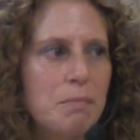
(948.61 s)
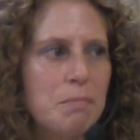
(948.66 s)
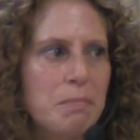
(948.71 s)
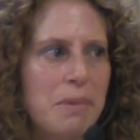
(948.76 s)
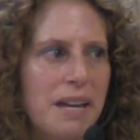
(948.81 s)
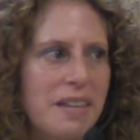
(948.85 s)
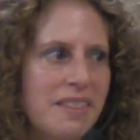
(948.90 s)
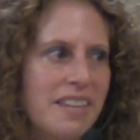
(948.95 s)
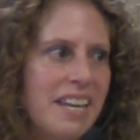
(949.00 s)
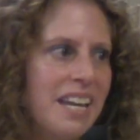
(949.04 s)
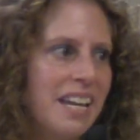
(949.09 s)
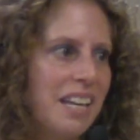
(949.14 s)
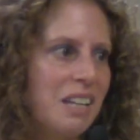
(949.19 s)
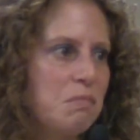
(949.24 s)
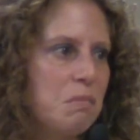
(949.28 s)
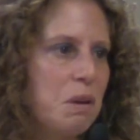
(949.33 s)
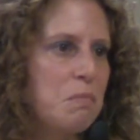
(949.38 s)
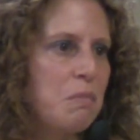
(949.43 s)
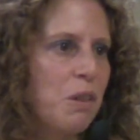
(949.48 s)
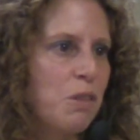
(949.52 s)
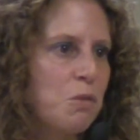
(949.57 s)
By then,
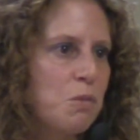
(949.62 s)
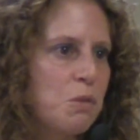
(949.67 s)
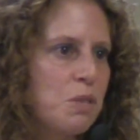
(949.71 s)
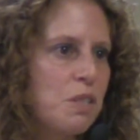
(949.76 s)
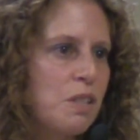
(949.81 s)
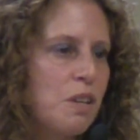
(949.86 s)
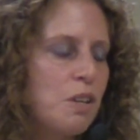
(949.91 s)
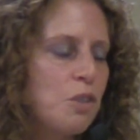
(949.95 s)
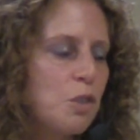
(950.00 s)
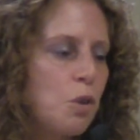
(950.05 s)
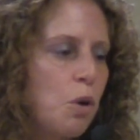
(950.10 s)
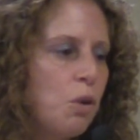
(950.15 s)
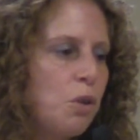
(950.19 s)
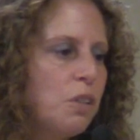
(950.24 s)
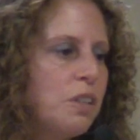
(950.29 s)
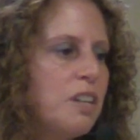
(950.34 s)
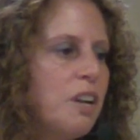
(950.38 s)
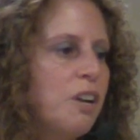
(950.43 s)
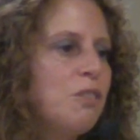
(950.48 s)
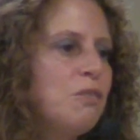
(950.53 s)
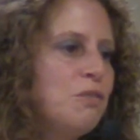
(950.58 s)
my mother was
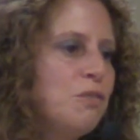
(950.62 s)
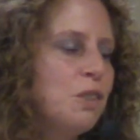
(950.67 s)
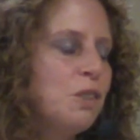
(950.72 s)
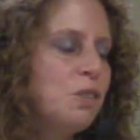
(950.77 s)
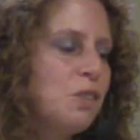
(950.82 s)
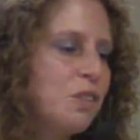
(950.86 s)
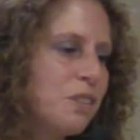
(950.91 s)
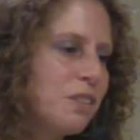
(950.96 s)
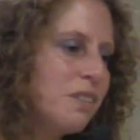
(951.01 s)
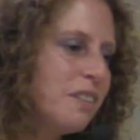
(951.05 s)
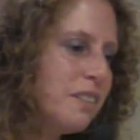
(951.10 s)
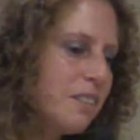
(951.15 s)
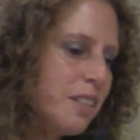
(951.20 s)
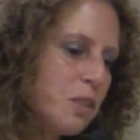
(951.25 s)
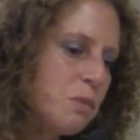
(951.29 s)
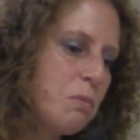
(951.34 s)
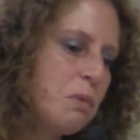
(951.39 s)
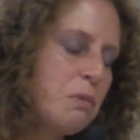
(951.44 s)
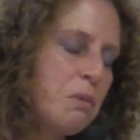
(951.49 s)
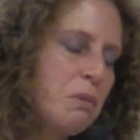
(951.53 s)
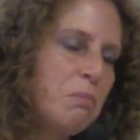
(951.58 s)
totally unfiltered.
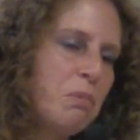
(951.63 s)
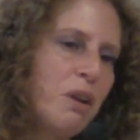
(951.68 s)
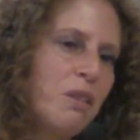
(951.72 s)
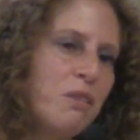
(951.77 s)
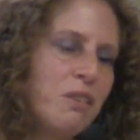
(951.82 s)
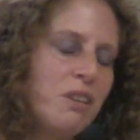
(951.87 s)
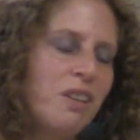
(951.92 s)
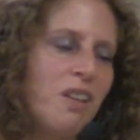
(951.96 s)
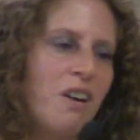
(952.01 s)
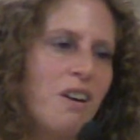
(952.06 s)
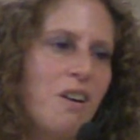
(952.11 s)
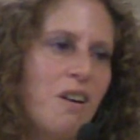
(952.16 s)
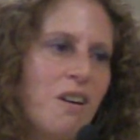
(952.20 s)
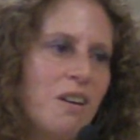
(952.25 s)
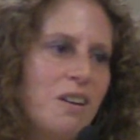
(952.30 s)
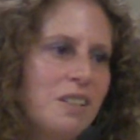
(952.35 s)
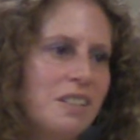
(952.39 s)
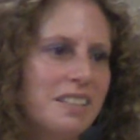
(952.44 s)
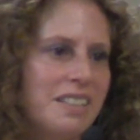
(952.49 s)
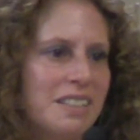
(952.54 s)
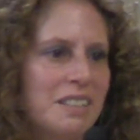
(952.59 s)
That's why my brother-in-law
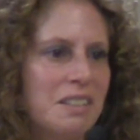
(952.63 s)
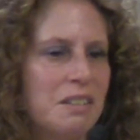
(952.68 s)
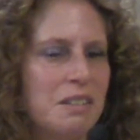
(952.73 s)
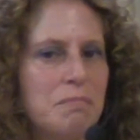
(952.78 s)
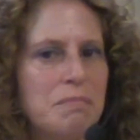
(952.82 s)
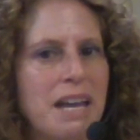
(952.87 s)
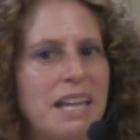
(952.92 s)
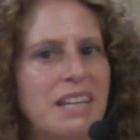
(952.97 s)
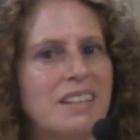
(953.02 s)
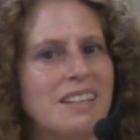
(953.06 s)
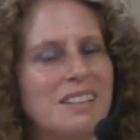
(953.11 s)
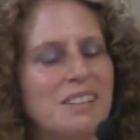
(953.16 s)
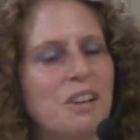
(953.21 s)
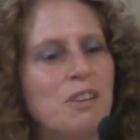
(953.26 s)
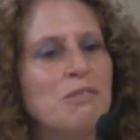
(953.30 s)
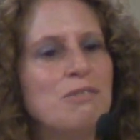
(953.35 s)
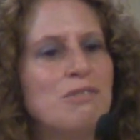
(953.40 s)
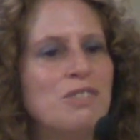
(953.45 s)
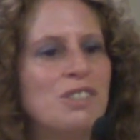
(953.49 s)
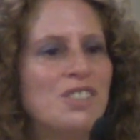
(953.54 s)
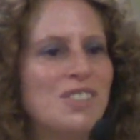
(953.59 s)
called it, Madeline
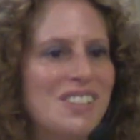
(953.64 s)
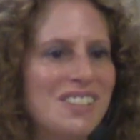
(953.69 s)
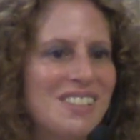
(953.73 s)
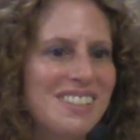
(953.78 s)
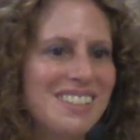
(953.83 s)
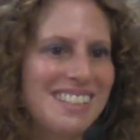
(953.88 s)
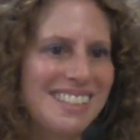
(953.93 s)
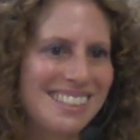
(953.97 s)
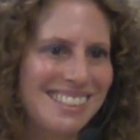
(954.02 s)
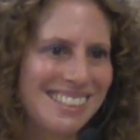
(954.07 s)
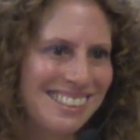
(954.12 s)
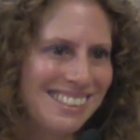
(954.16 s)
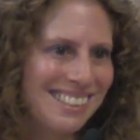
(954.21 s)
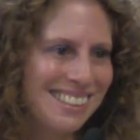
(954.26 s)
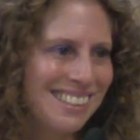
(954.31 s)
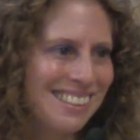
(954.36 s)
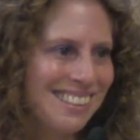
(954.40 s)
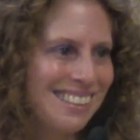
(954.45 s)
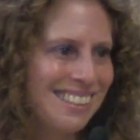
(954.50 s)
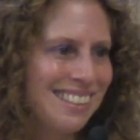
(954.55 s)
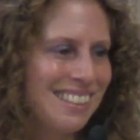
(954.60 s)
Unfiltered.
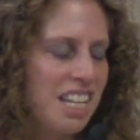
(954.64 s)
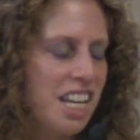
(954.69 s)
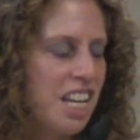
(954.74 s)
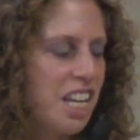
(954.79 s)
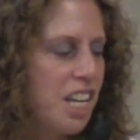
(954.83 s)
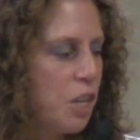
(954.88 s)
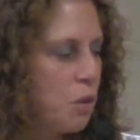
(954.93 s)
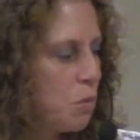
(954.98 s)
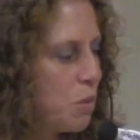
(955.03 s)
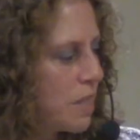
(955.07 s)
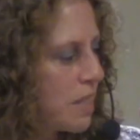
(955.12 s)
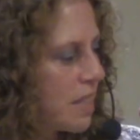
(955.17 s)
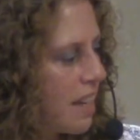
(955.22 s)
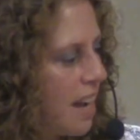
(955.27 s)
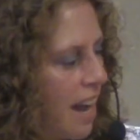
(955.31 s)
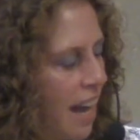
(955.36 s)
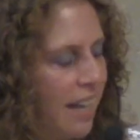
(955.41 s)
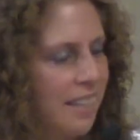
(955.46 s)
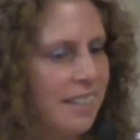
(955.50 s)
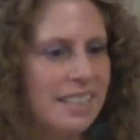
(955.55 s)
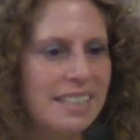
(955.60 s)
It was
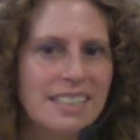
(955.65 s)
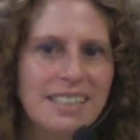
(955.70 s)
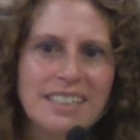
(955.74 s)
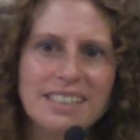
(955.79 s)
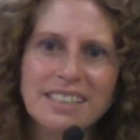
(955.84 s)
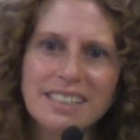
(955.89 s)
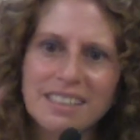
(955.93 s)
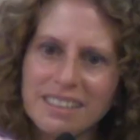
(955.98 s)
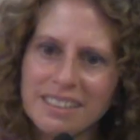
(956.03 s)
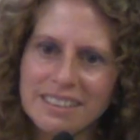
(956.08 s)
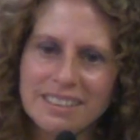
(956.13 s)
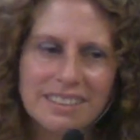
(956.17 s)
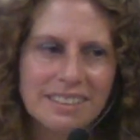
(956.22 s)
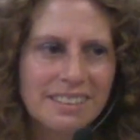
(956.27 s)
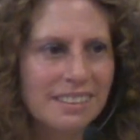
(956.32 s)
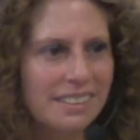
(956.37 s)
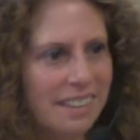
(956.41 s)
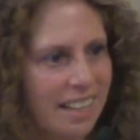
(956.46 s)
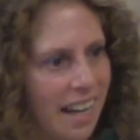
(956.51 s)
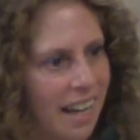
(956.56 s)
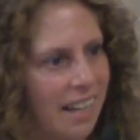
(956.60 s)
constant,
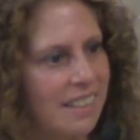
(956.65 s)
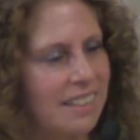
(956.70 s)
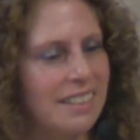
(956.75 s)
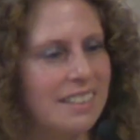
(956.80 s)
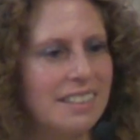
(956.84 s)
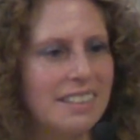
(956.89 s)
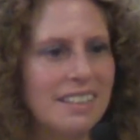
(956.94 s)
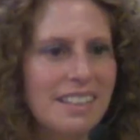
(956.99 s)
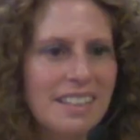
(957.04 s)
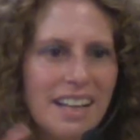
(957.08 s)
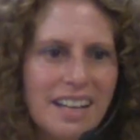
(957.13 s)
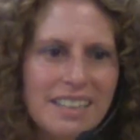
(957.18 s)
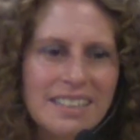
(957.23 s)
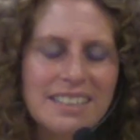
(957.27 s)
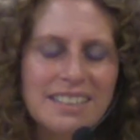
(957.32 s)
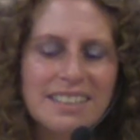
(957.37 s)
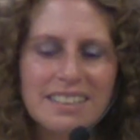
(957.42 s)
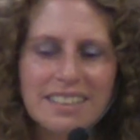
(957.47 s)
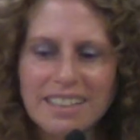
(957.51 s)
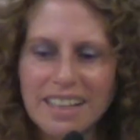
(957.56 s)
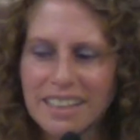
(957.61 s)
constant,
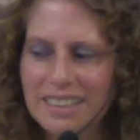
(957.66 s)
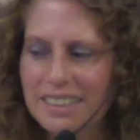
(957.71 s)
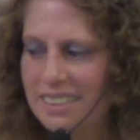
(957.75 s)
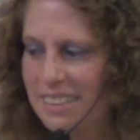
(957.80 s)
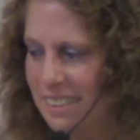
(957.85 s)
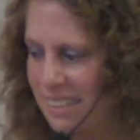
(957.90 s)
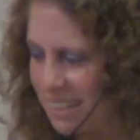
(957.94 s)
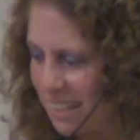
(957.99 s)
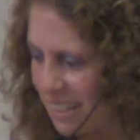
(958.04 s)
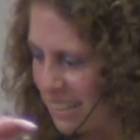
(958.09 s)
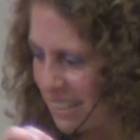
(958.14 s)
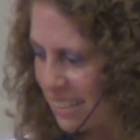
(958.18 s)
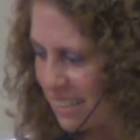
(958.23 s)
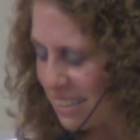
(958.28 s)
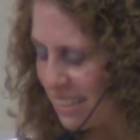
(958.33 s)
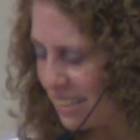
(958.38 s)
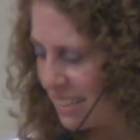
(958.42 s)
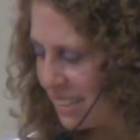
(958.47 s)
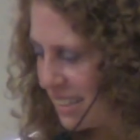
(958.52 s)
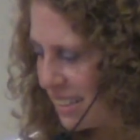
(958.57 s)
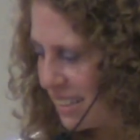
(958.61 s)
constant, constant,
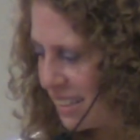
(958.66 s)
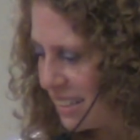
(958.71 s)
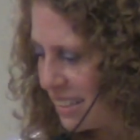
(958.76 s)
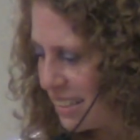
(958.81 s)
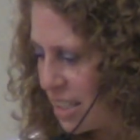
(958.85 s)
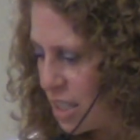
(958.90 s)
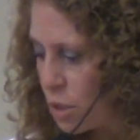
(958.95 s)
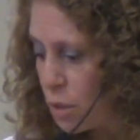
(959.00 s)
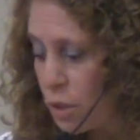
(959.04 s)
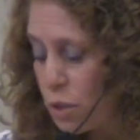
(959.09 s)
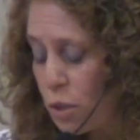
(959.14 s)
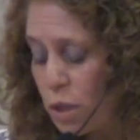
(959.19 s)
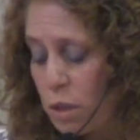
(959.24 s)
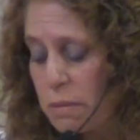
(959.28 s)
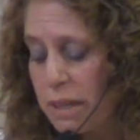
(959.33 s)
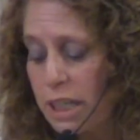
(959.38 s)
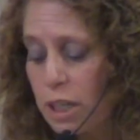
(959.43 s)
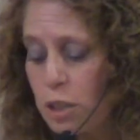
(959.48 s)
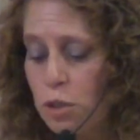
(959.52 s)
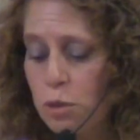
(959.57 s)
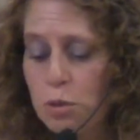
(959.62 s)
constant. So I told them
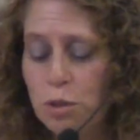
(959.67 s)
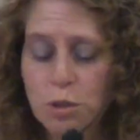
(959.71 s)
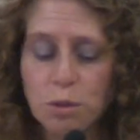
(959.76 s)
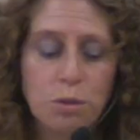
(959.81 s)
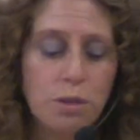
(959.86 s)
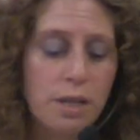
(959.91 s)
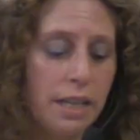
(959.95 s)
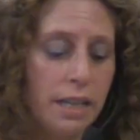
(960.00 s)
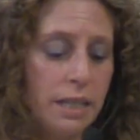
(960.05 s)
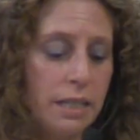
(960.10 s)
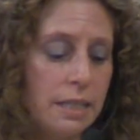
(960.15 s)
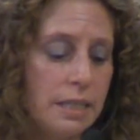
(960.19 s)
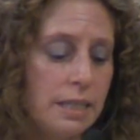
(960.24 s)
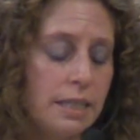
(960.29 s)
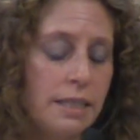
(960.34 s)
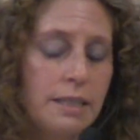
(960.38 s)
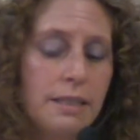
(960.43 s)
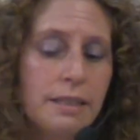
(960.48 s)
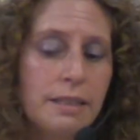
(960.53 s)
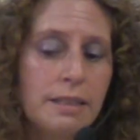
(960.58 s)
I could do 2 days